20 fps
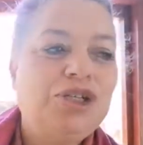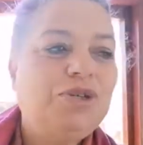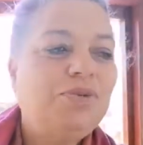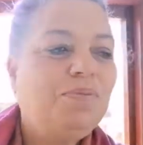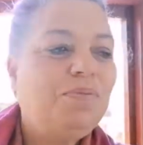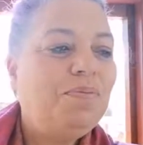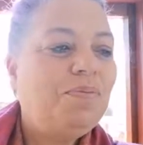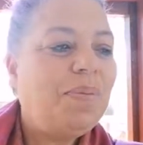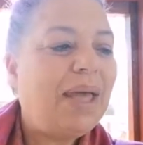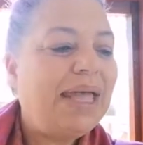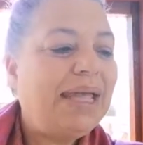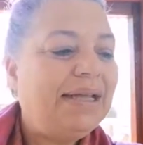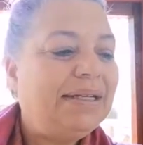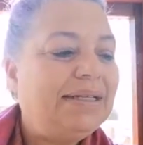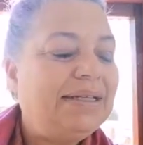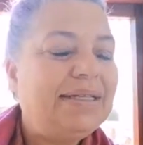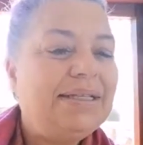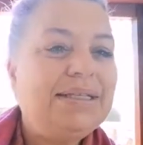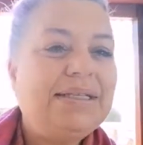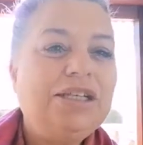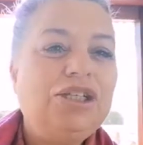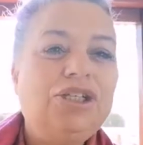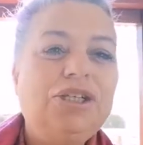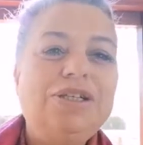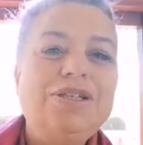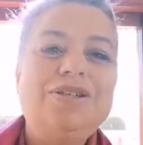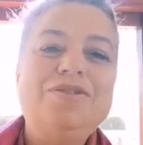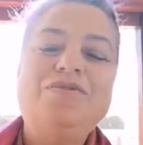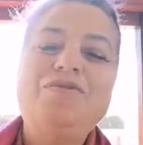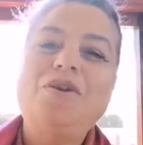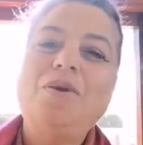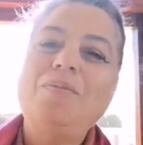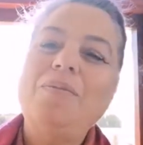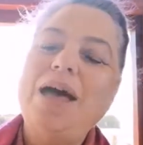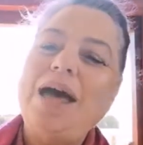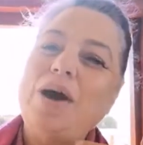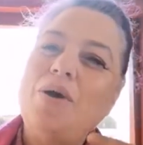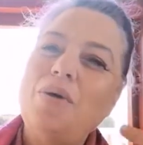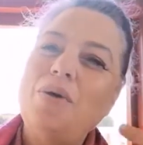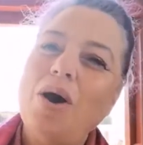to make decisions from
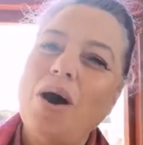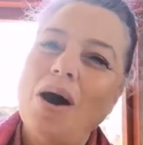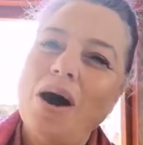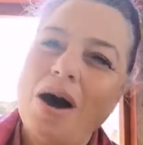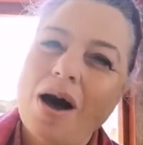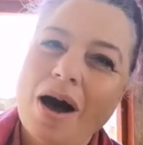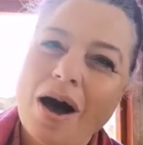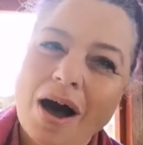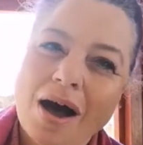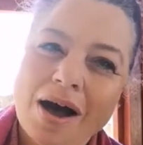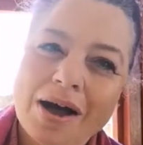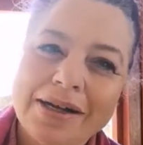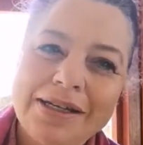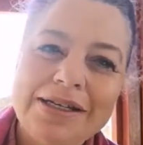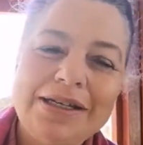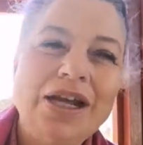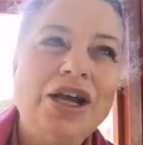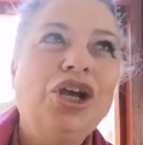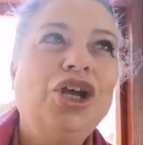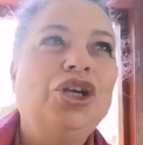our heart,